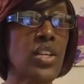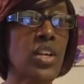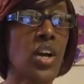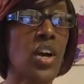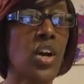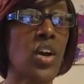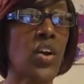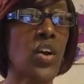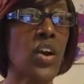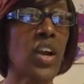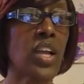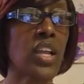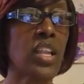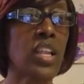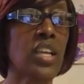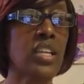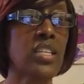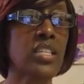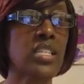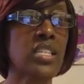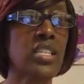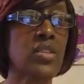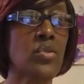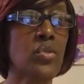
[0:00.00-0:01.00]
All right, let's
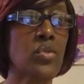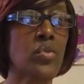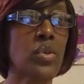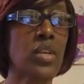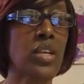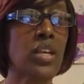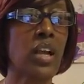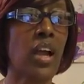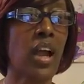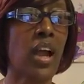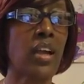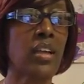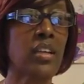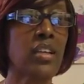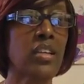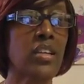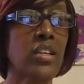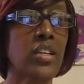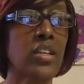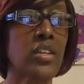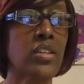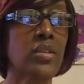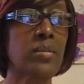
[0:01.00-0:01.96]
see what we got here.